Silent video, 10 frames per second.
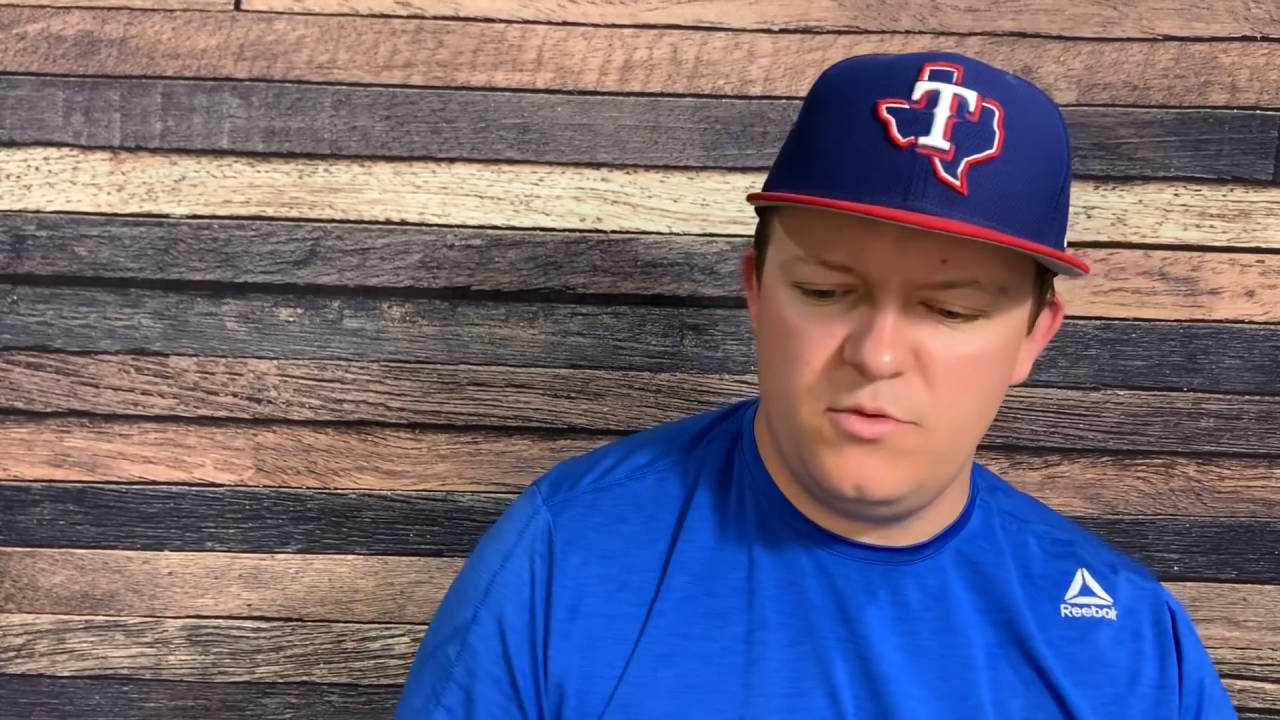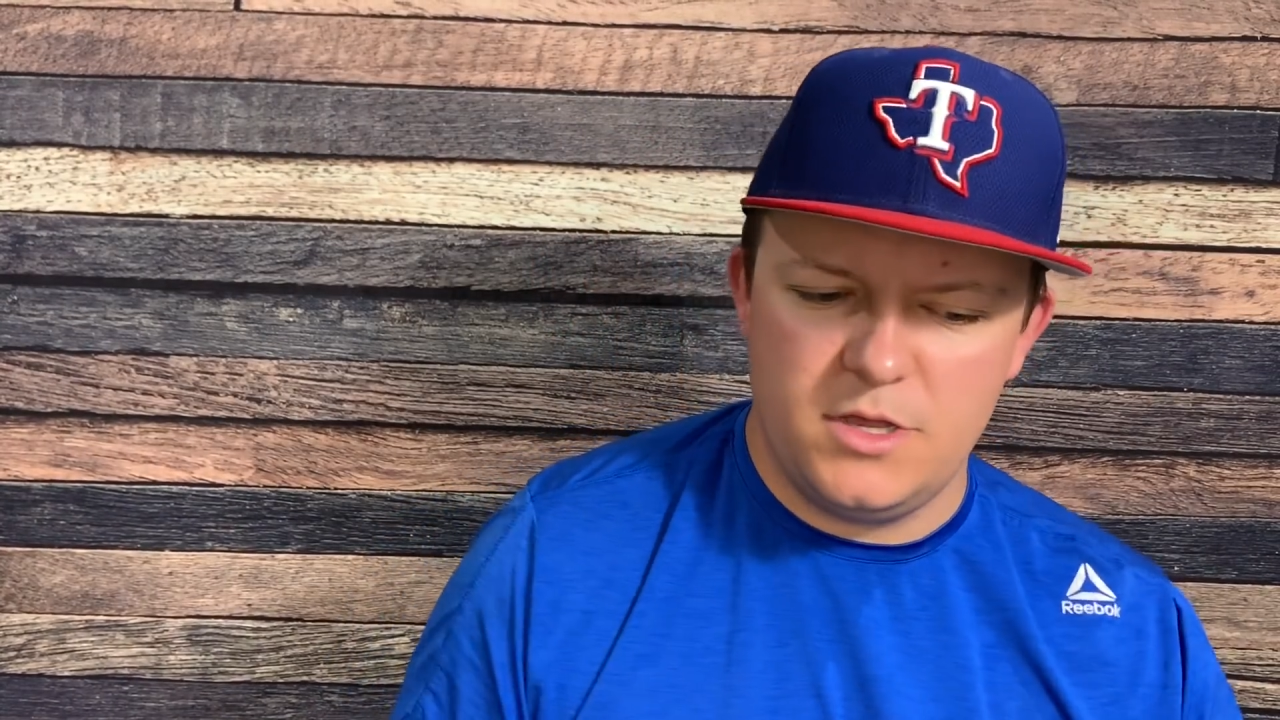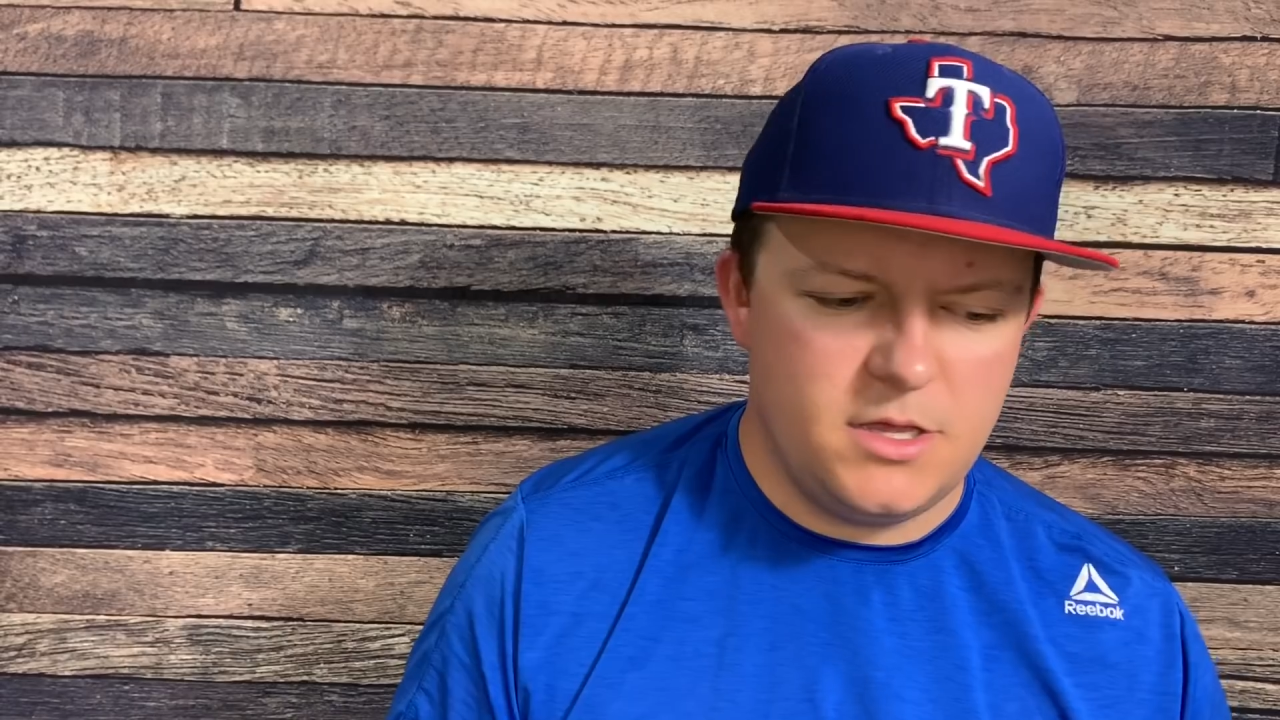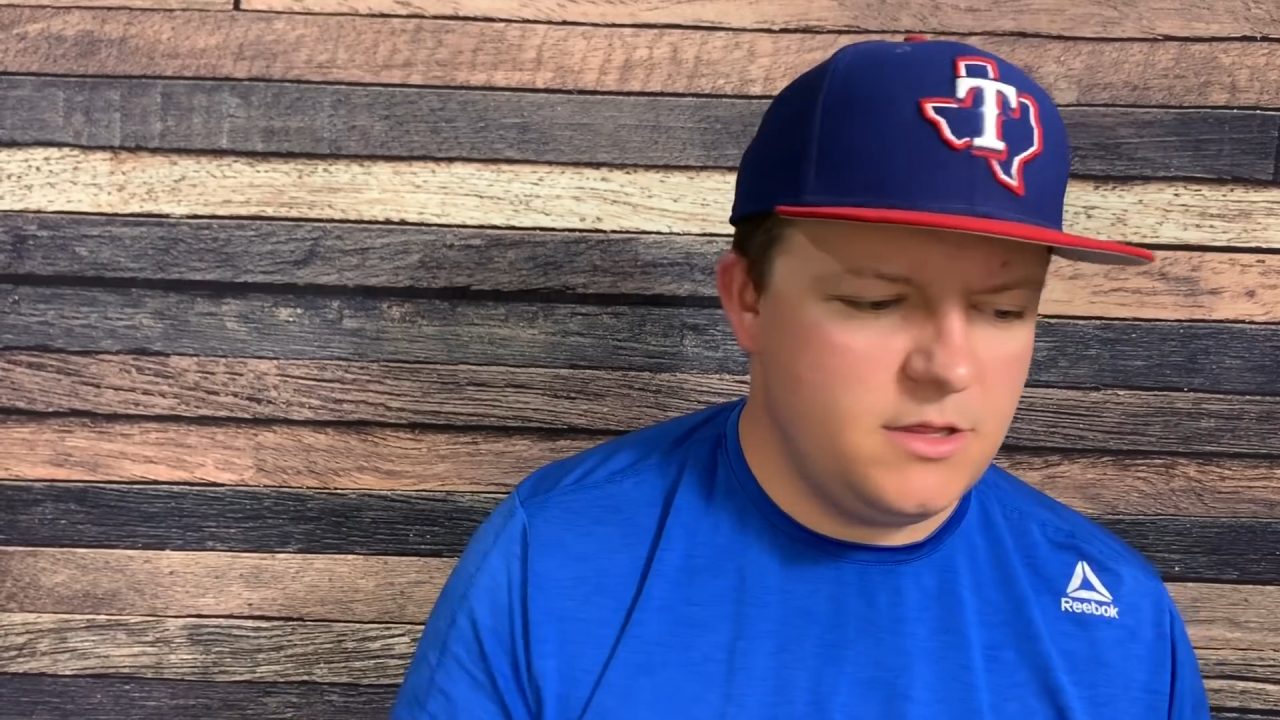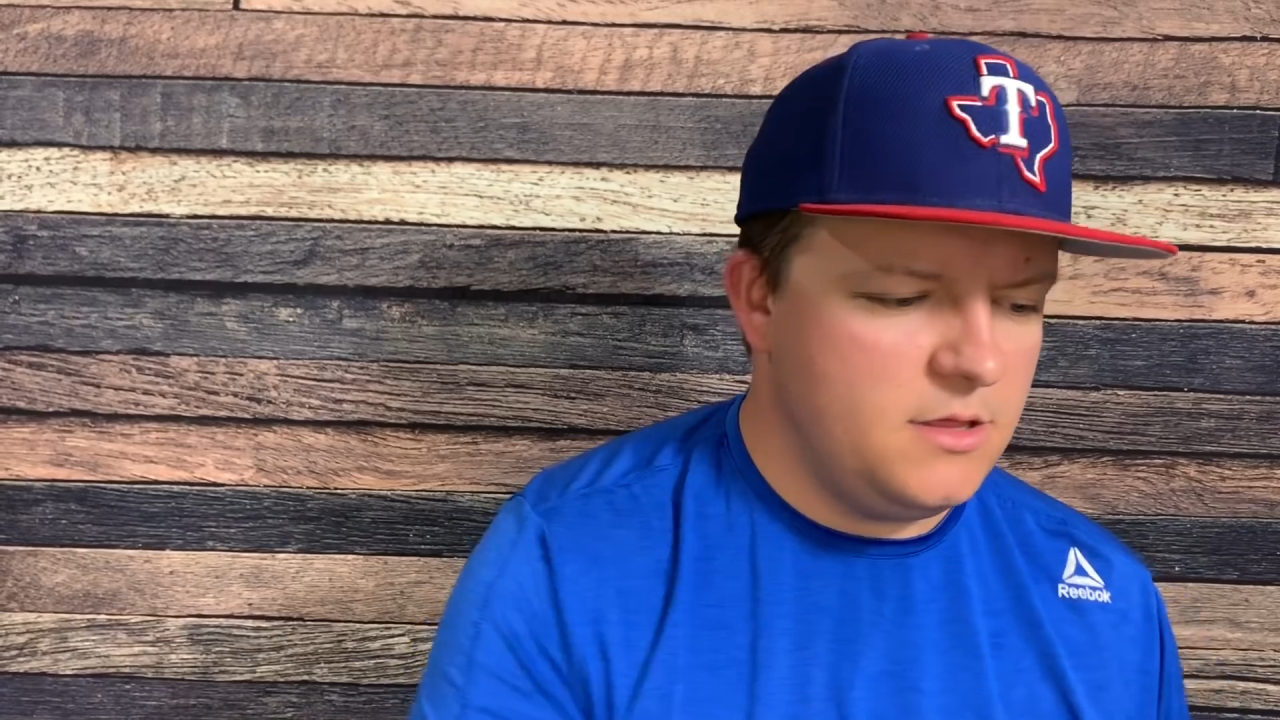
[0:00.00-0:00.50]

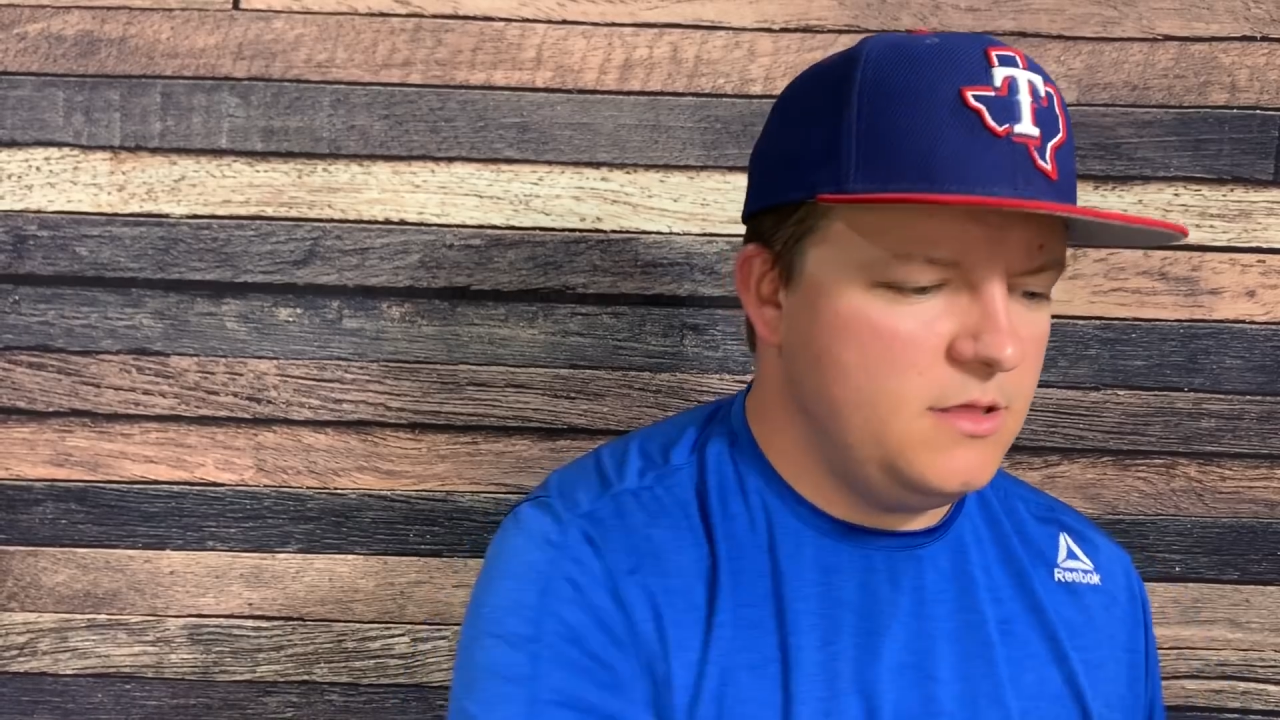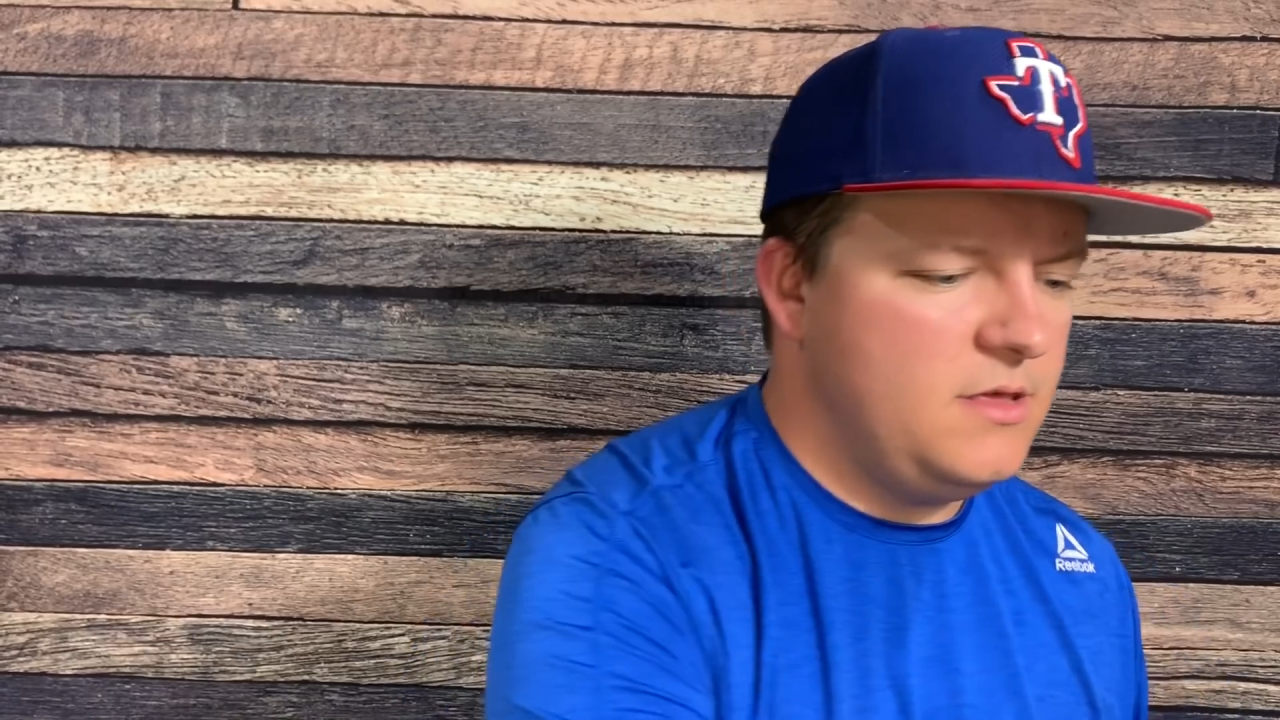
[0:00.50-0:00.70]
with